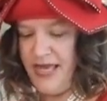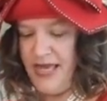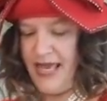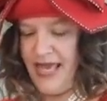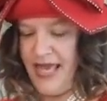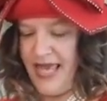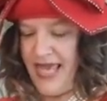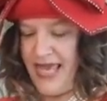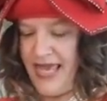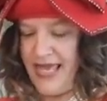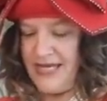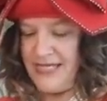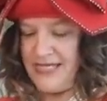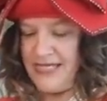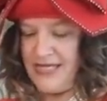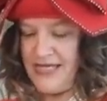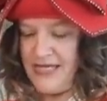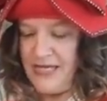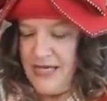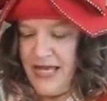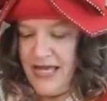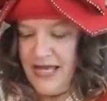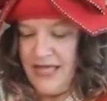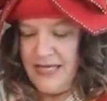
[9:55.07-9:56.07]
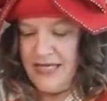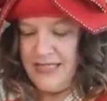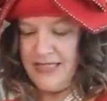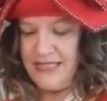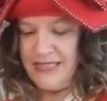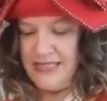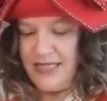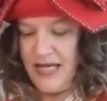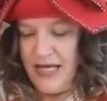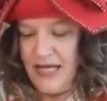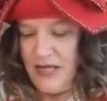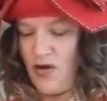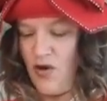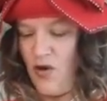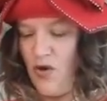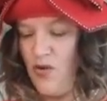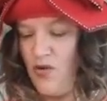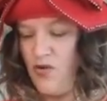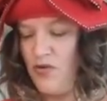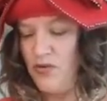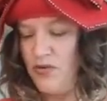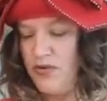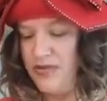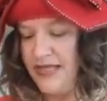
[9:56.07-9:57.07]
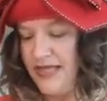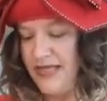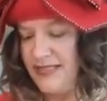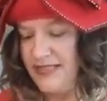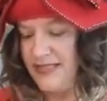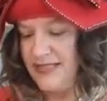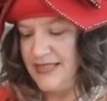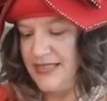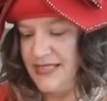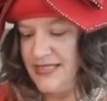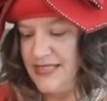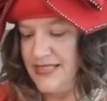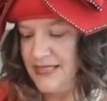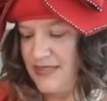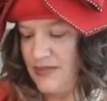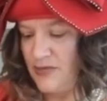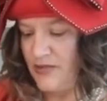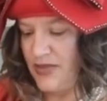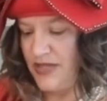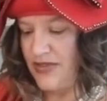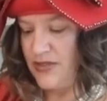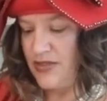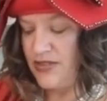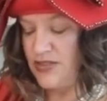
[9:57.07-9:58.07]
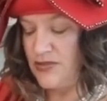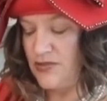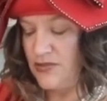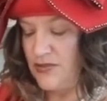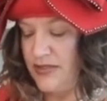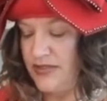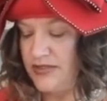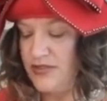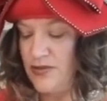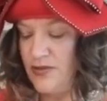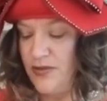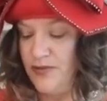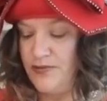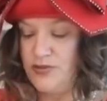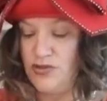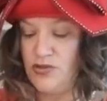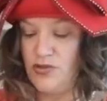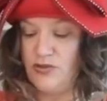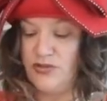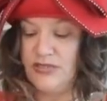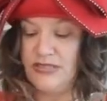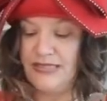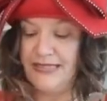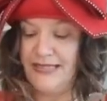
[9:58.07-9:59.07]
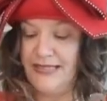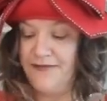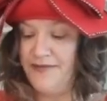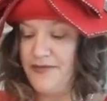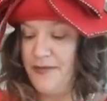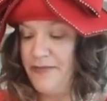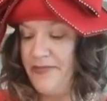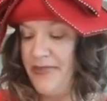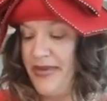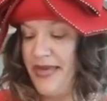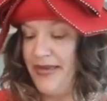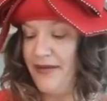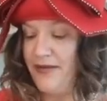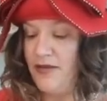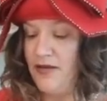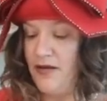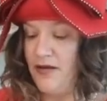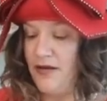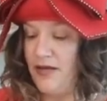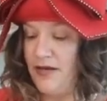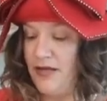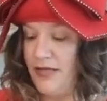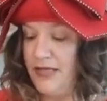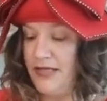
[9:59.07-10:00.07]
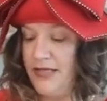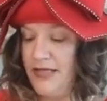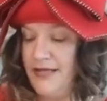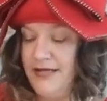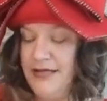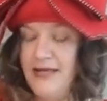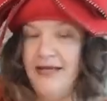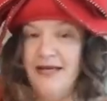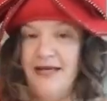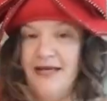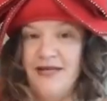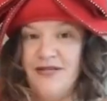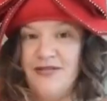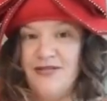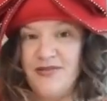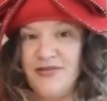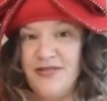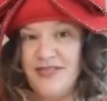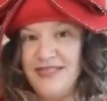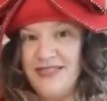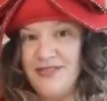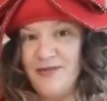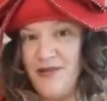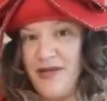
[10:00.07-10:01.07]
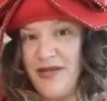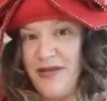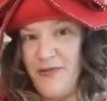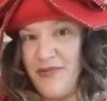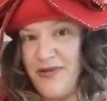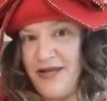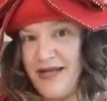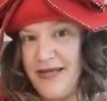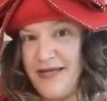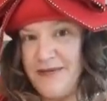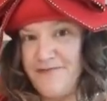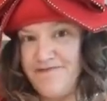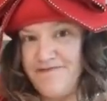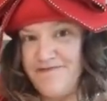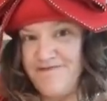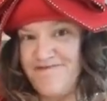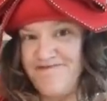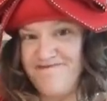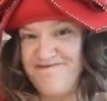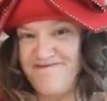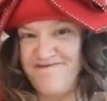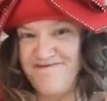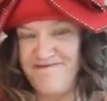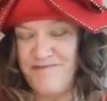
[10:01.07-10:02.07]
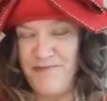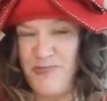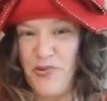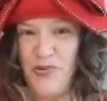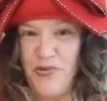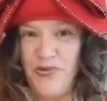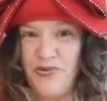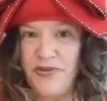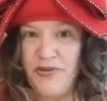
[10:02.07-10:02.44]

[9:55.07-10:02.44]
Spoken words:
handy and it's not cold, that's an easy way you can do it. So I was told to leave the bail on. This way when I pull the